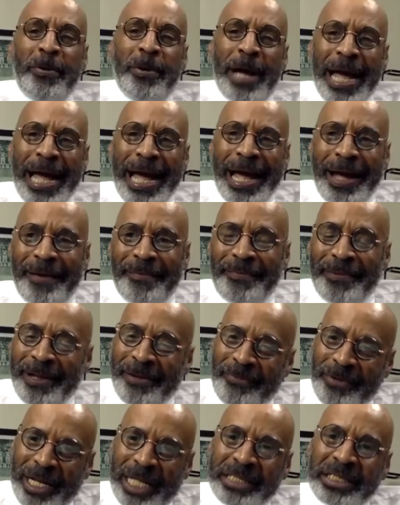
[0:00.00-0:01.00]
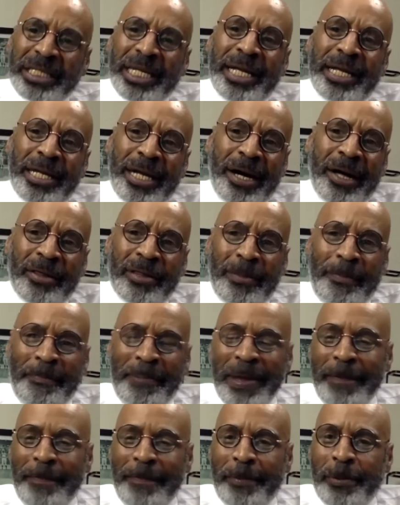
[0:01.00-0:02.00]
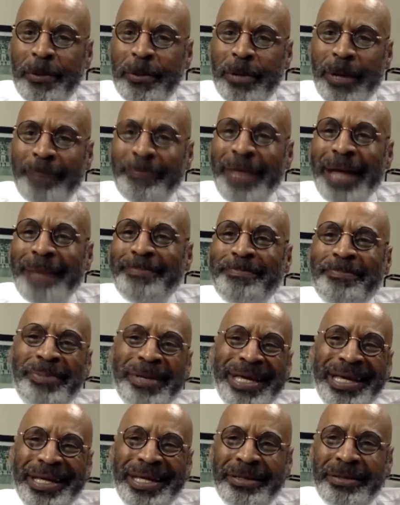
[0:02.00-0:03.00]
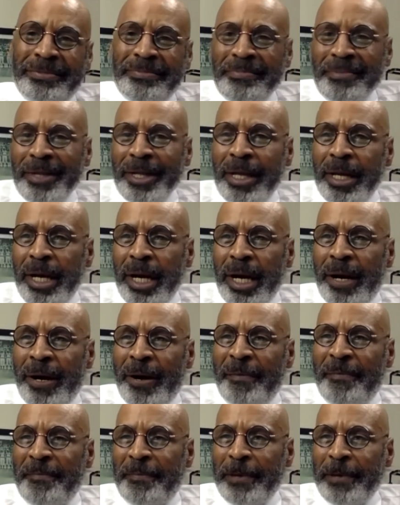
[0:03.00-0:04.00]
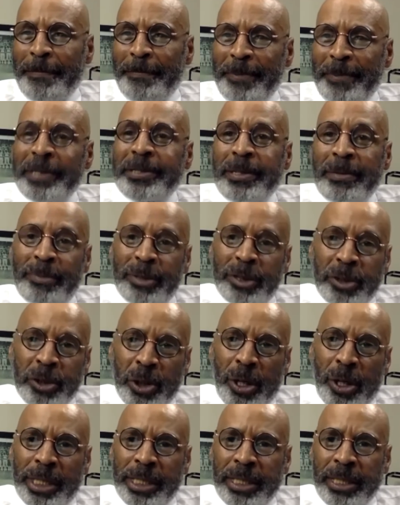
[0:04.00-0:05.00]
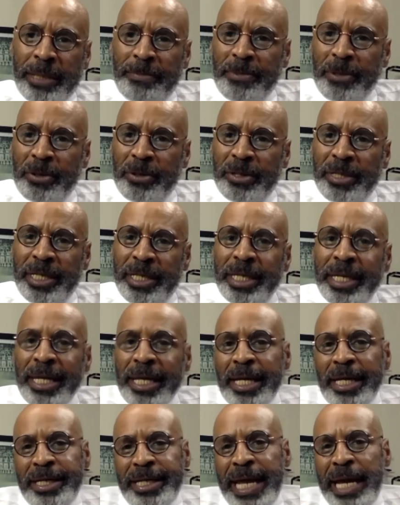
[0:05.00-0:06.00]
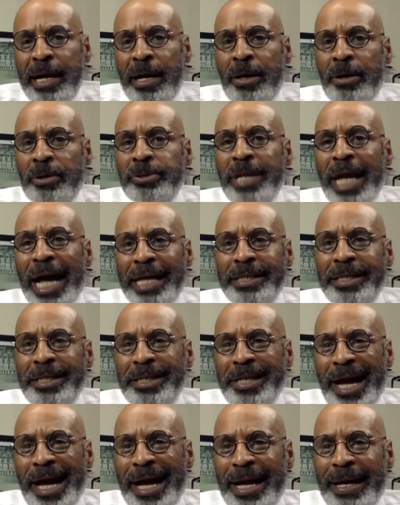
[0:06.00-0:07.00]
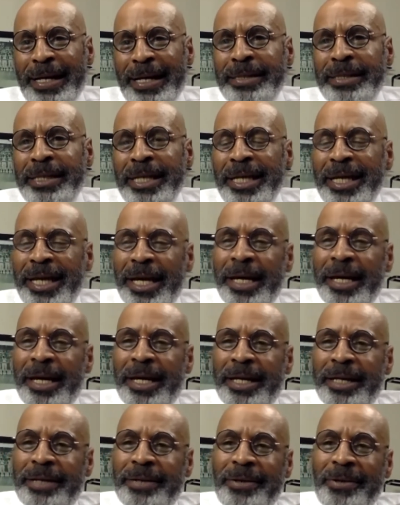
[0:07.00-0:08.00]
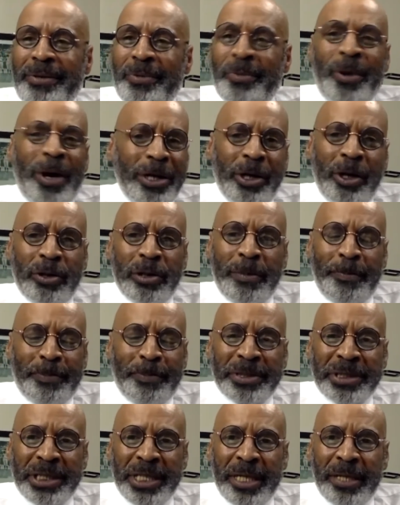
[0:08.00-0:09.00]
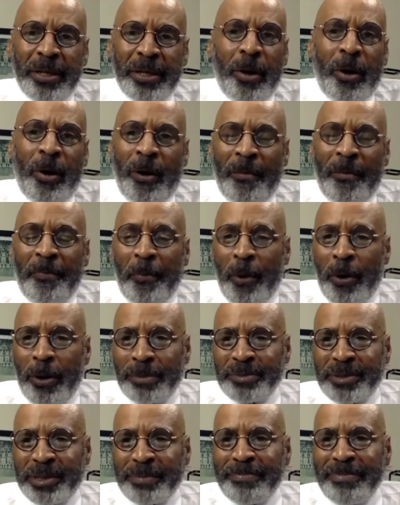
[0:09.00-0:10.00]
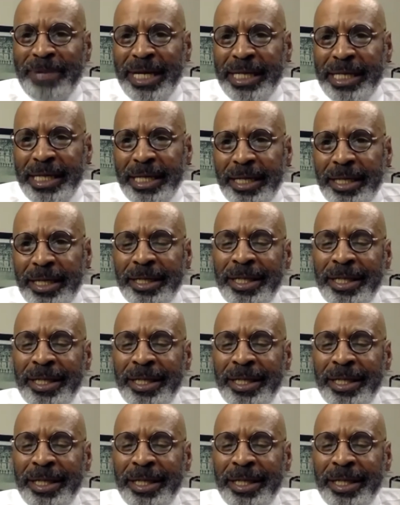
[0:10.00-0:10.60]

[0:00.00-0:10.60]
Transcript: have, and when I say the other people, I'm not being flippant. The majority community, they own 99 and 100% of all forms of media.